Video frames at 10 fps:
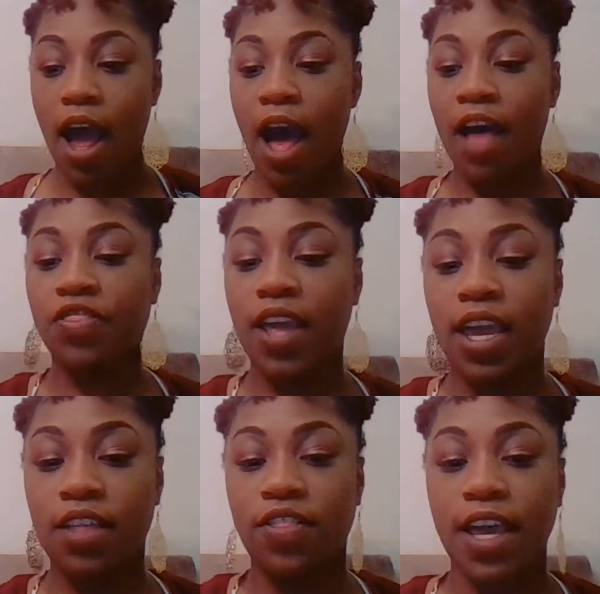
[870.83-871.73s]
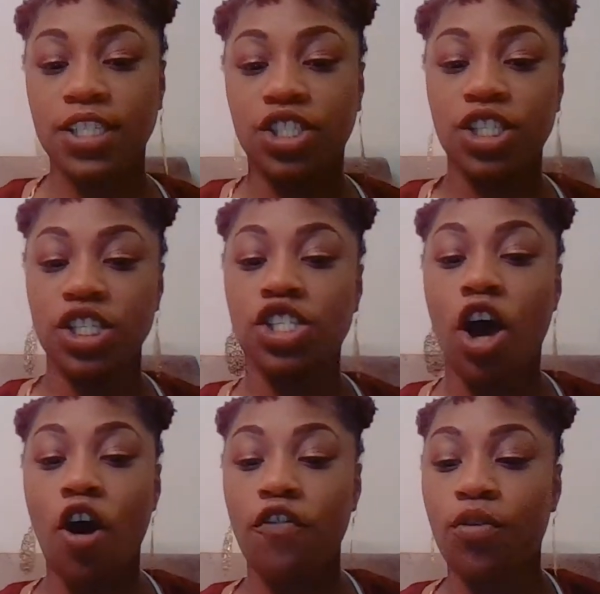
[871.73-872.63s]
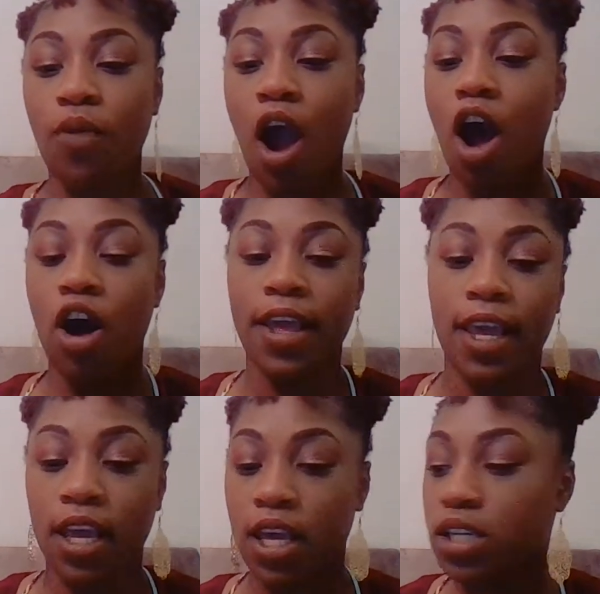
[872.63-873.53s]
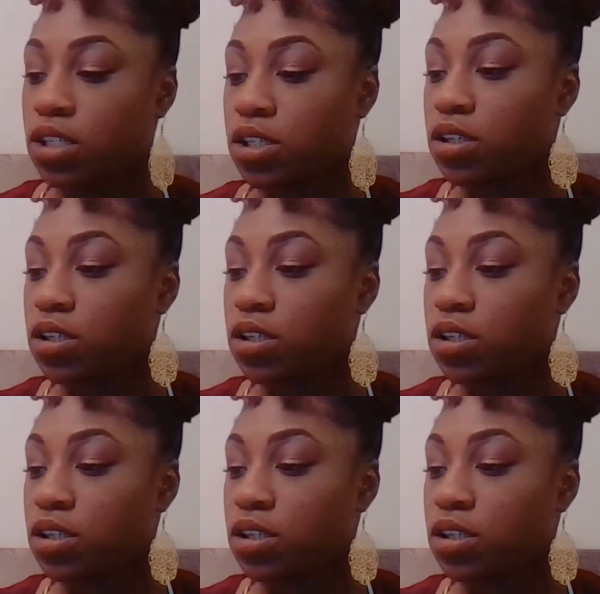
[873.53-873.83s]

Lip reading: I think that's just overall it